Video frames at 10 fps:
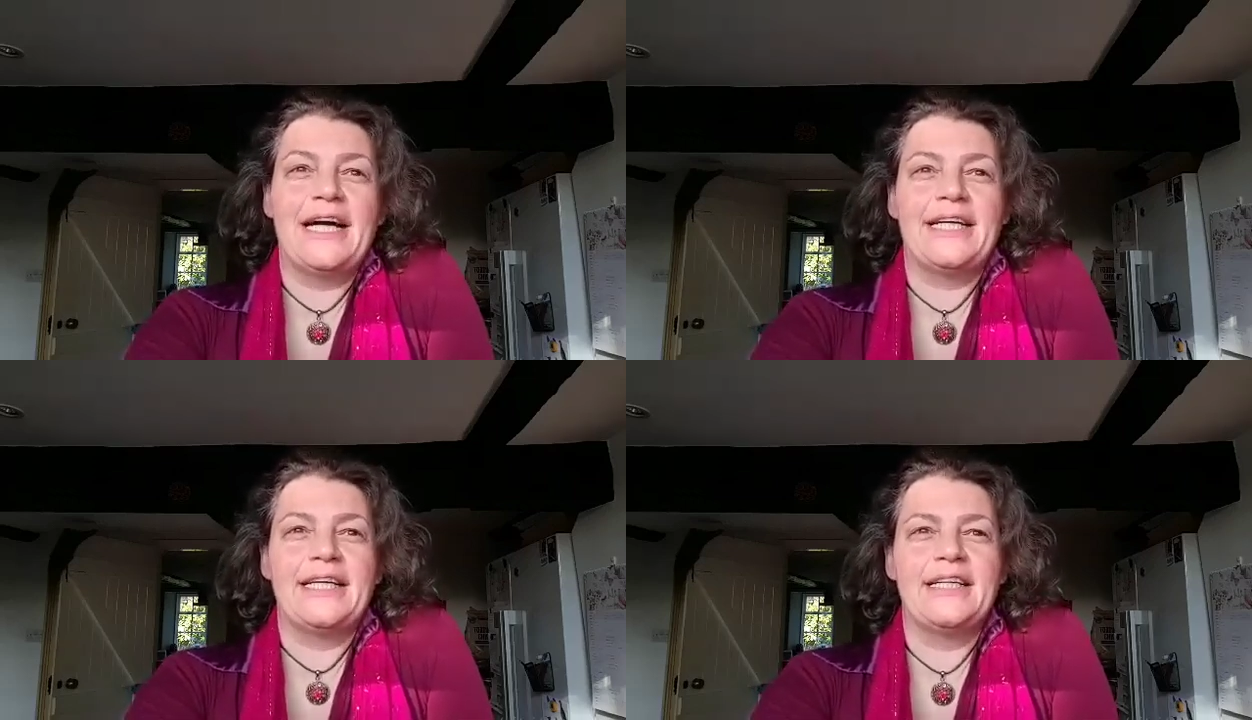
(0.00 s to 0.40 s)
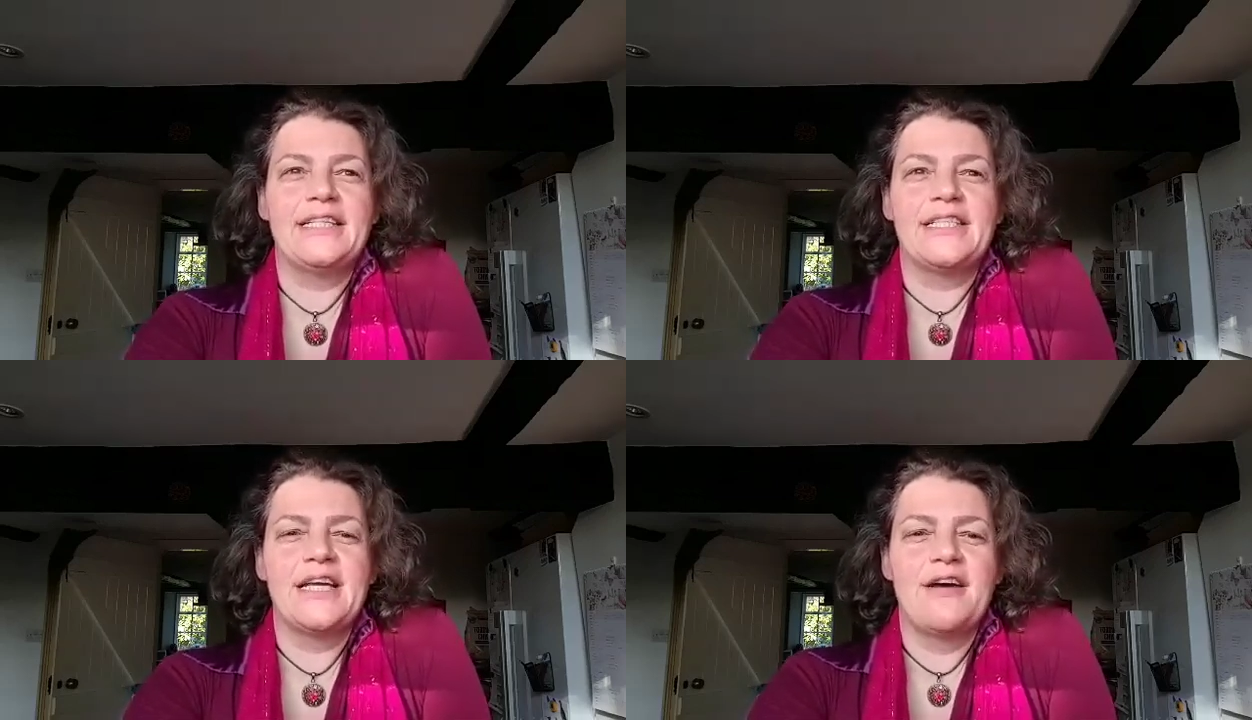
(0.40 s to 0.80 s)

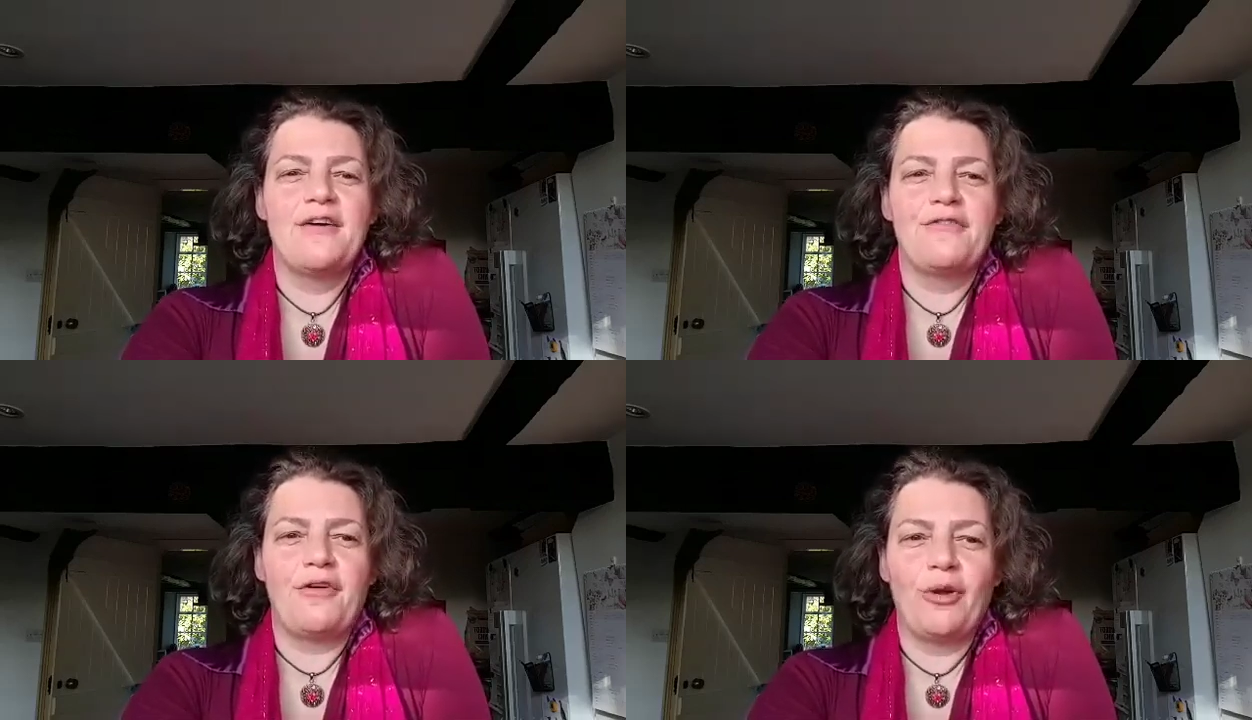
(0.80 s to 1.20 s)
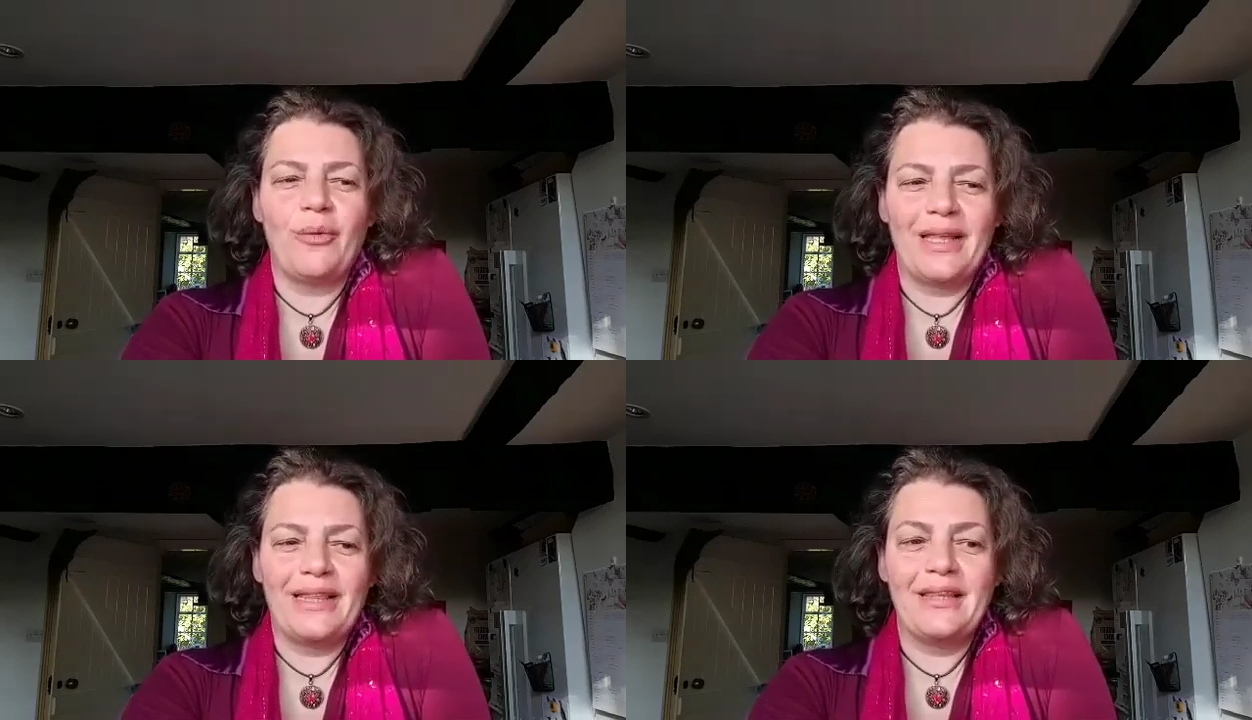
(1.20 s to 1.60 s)
and
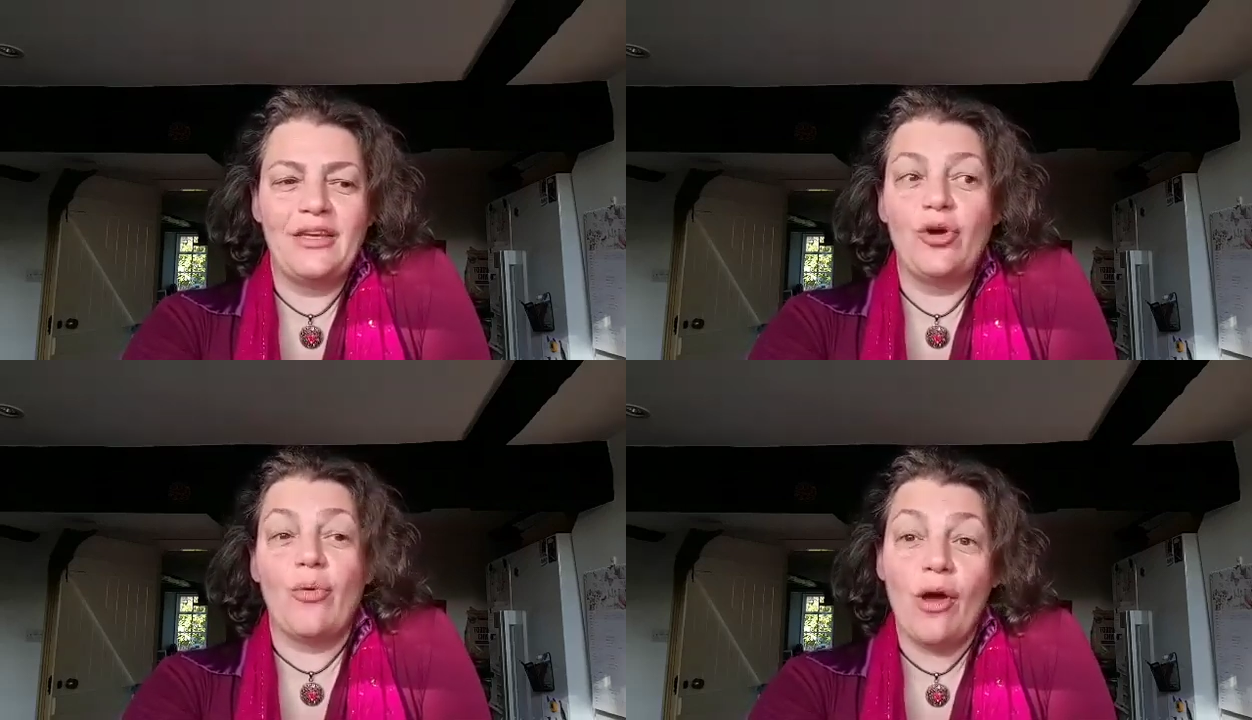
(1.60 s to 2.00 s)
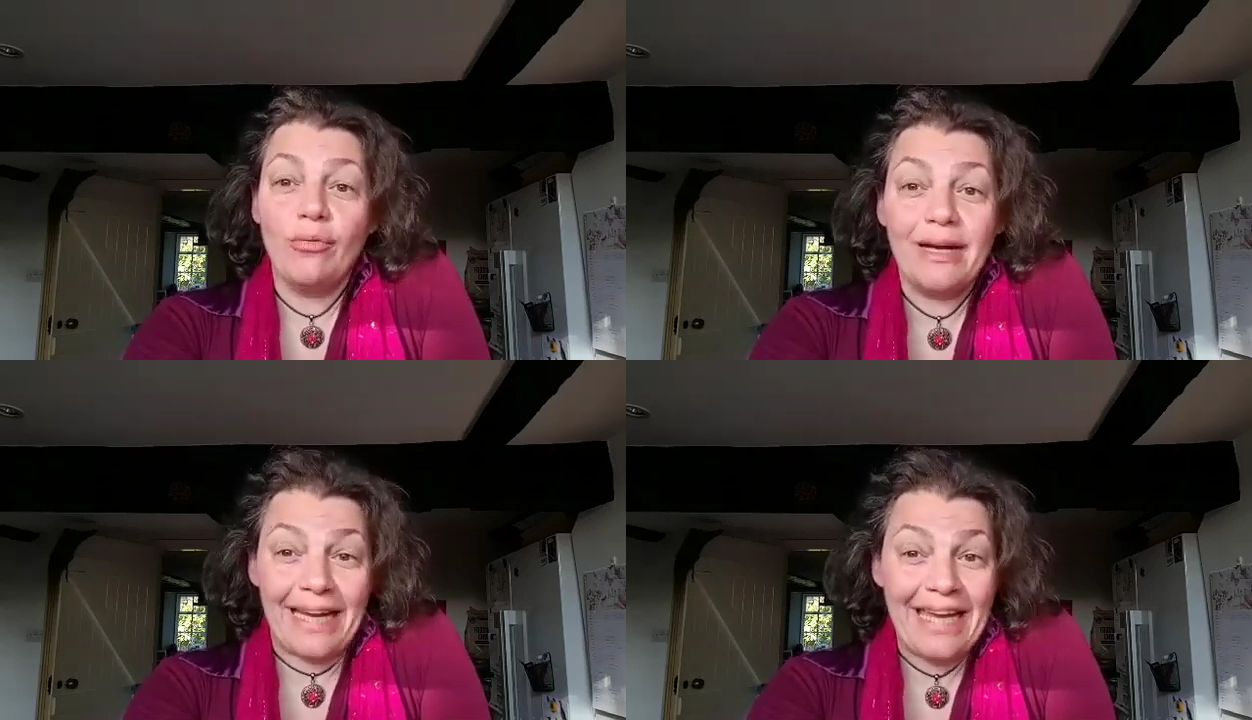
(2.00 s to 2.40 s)
following your
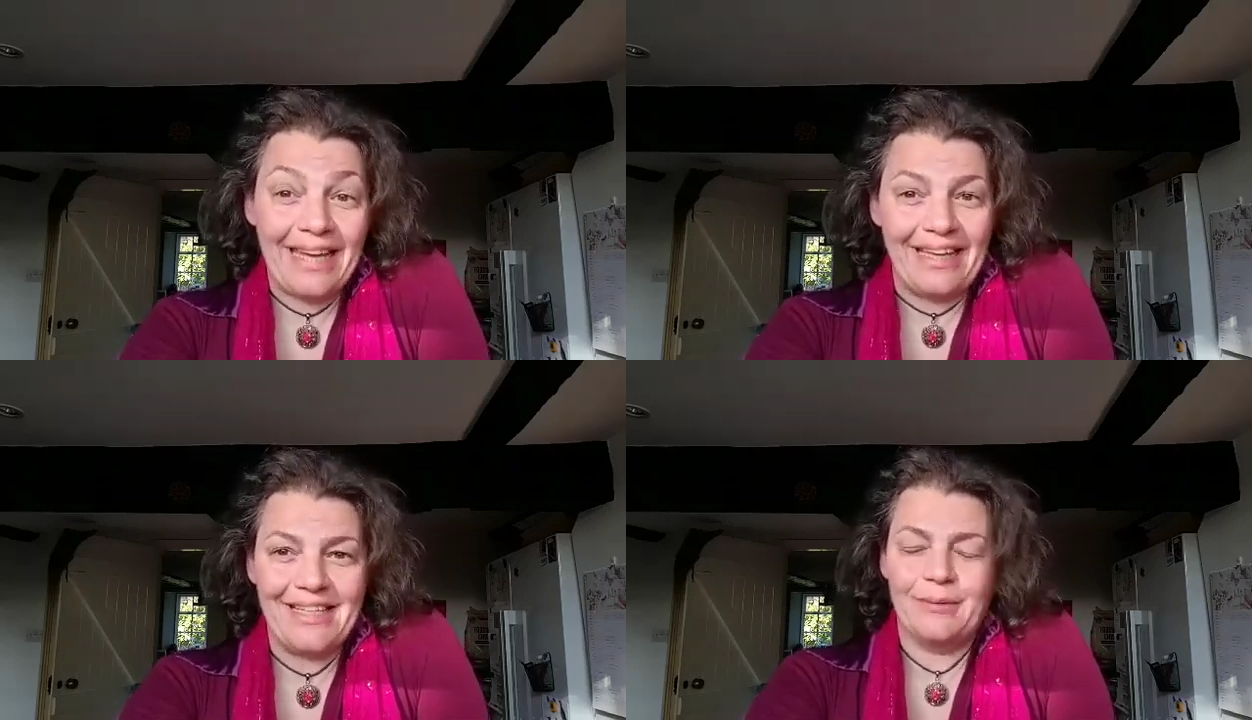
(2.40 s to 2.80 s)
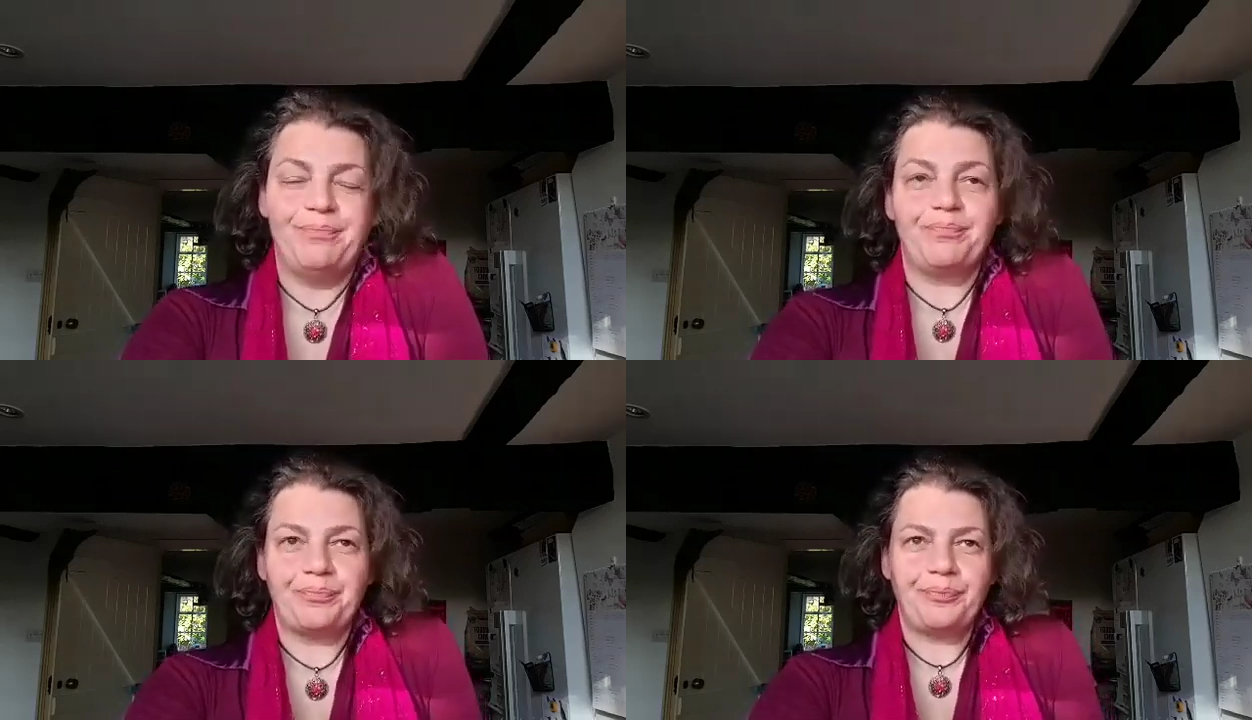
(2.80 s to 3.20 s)
own lead